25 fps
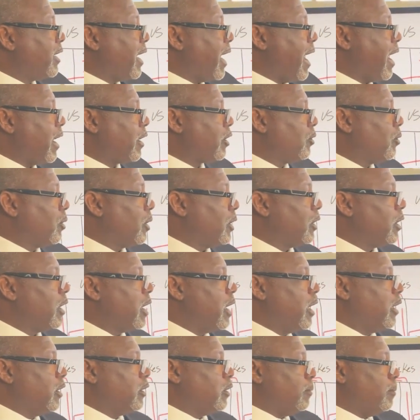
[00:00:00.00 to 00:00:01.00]
accurate,
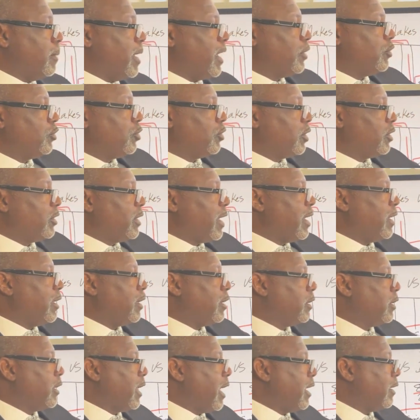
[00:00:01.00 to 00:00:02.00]
to make sure
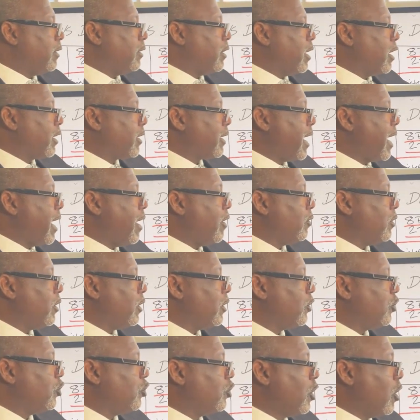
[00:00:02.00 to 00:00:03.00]
that that account
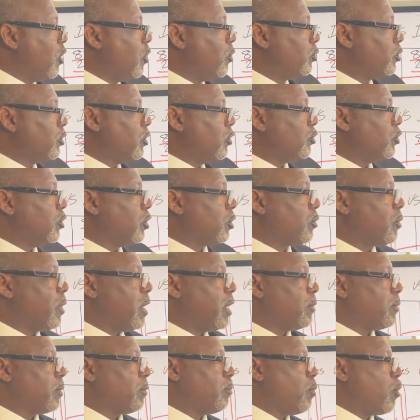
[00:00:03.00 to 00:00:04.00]
shows on your
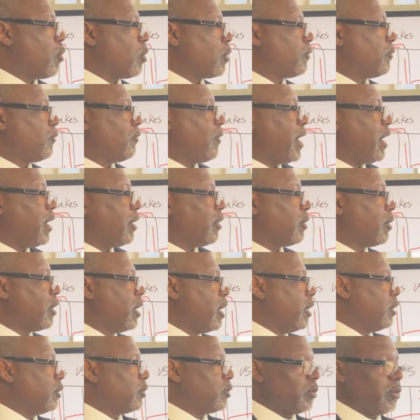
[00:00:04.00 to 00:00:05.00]
credit report fair.
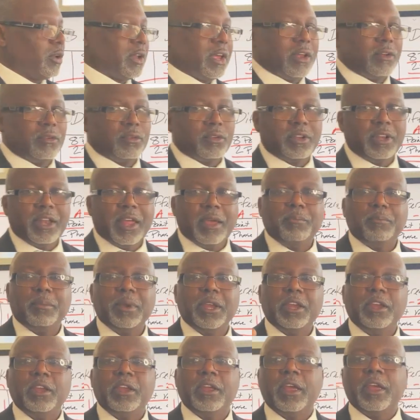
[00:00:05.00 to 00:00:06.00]
So now, let
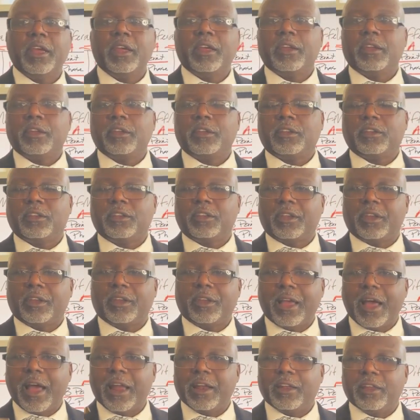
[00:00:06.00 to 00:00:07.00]
me
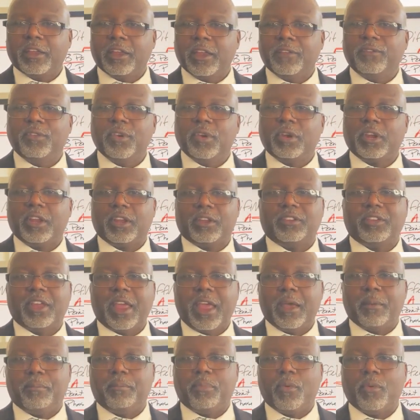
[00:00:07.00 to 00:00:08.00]
kind of give you an
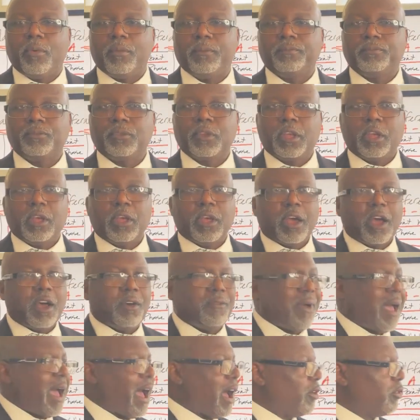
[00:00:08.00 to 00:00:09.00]
example
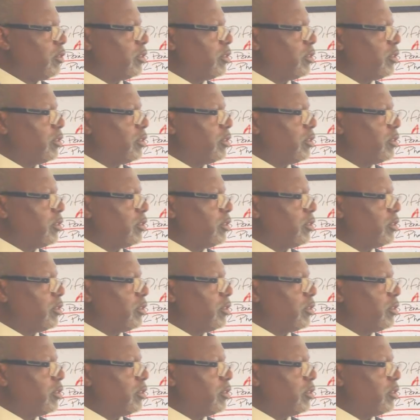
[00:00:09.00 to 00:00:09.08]
of how